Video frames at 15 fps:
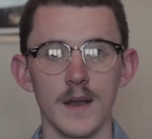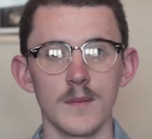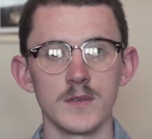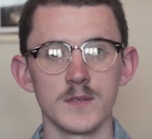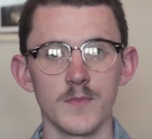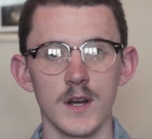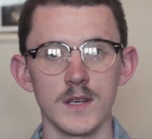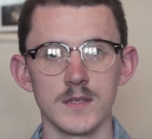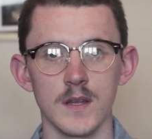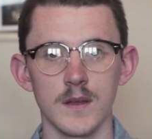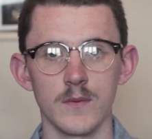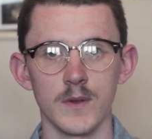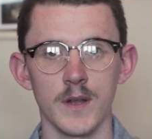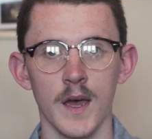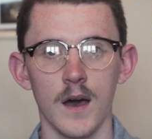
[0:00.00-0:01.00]
name is Bryson
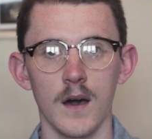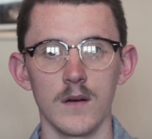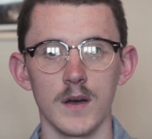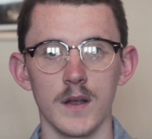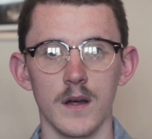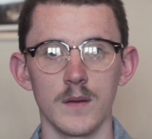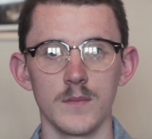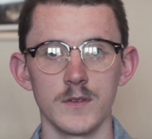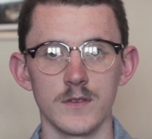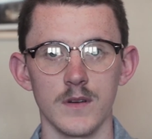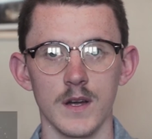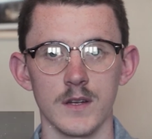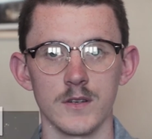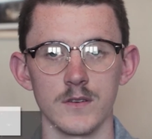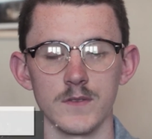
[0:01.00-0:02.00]
Edward Howe, and I am the
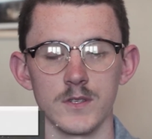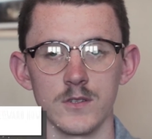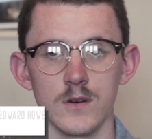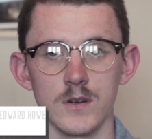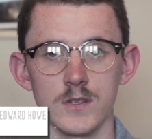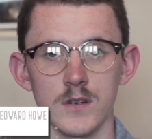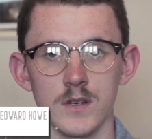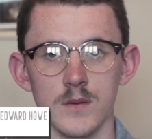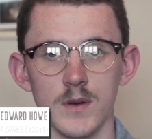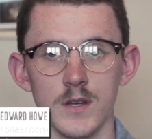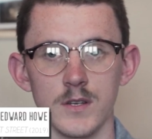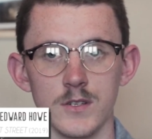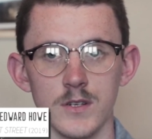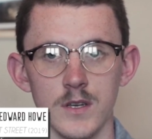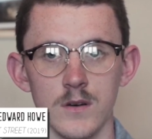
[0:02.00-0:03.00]
director of a short
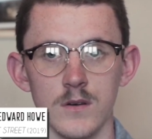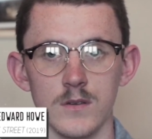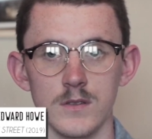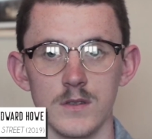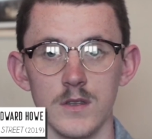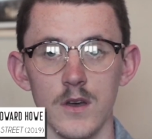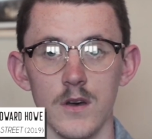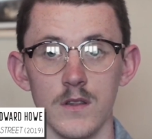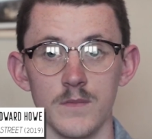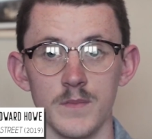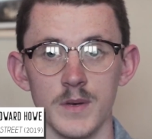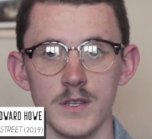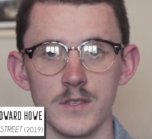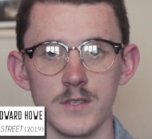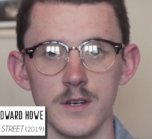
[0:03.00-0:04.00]
documentary called The Earl of
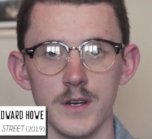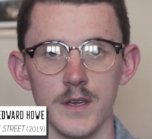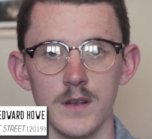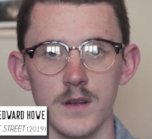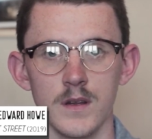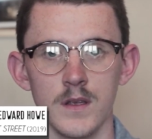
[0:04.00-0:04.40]
Pitt Street.